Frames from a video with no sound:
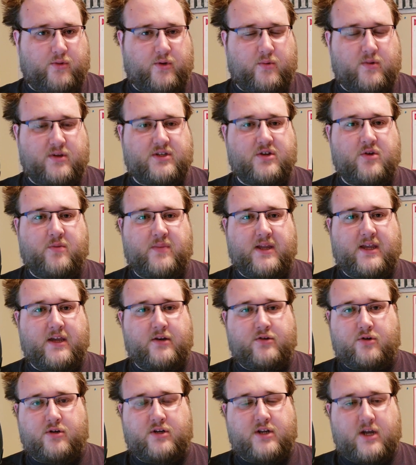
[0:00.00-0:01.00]
There was no big
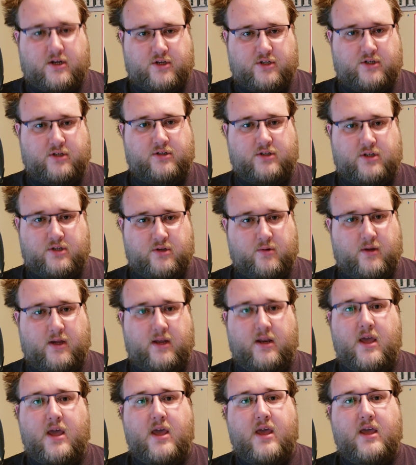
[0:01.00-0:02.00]
introduction to
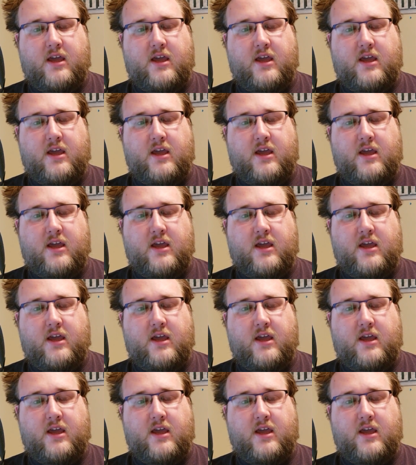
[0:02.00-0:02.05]
it.